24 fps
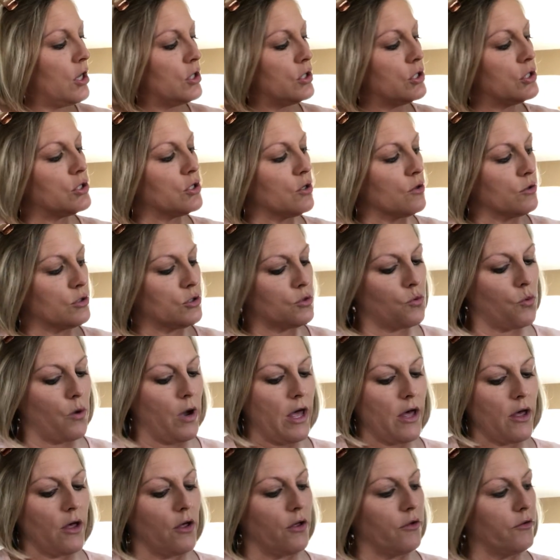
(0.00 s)
So
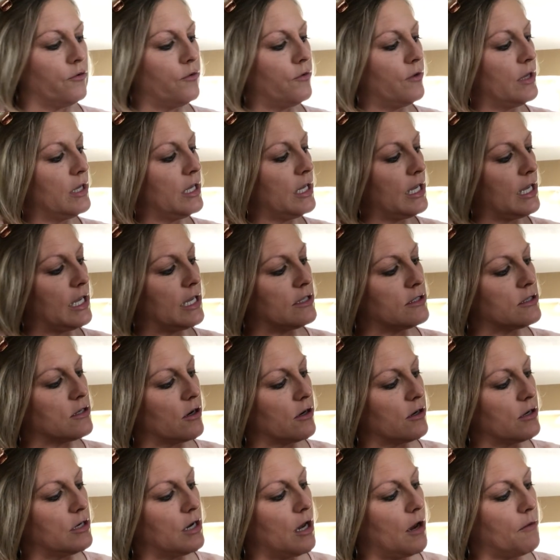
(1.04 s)
12 is
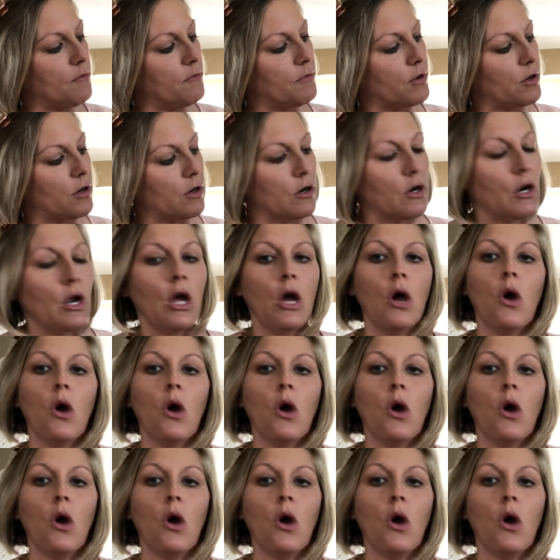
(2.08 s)
our number.